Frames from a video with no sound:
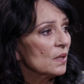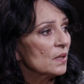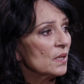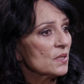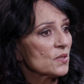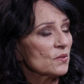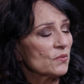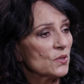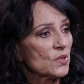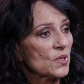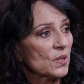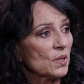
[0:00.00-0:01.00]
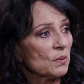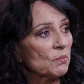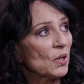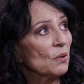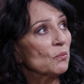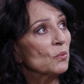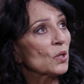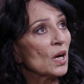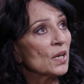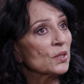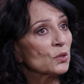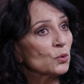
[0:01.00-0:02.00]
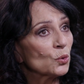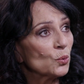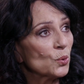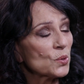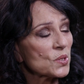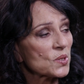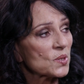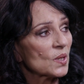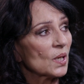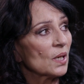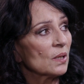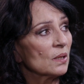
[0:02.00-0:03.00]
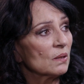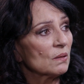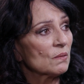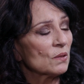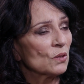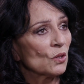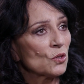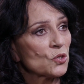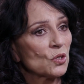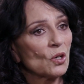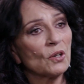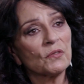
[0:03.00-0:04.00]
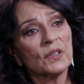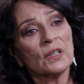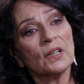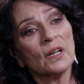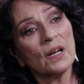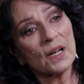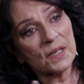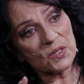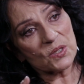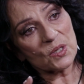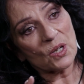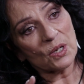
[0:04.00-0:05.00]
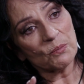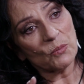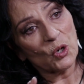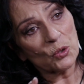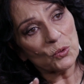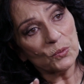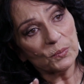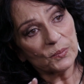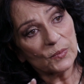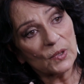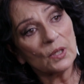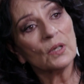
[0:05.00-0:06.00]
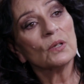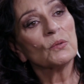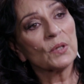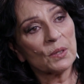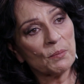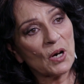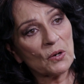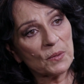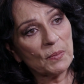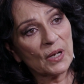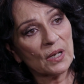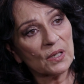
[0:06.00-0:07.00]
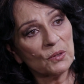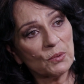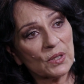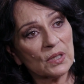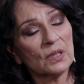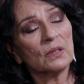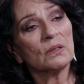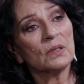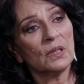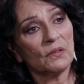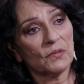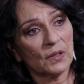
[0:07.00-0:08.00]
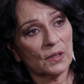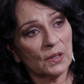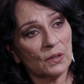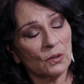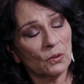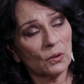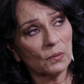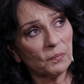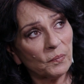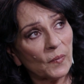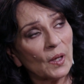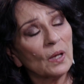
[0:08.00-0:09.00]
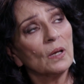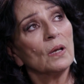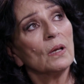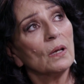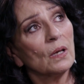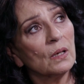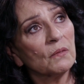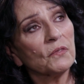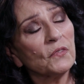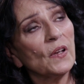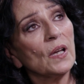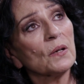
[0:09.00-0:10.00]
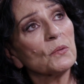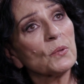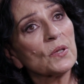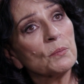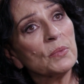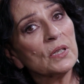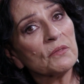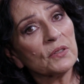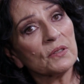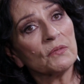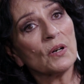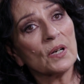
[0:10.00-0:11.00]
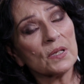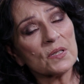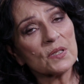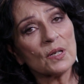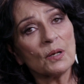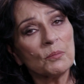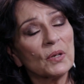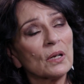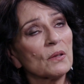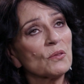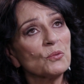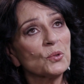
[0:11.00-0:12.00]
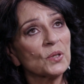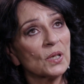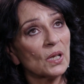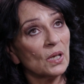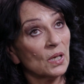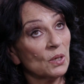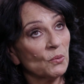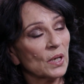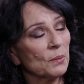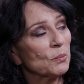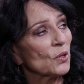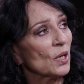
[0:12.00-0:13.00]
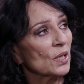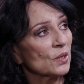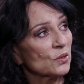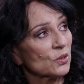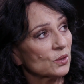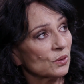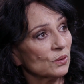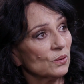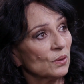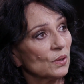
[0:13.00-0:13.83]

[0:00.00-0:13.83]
That's the first thing. But would I endorse the notion of an alliance-type model with a Māori party within it? Definitely not. And in fact, with the benefit of hindsight, but I thought it anyway prior to,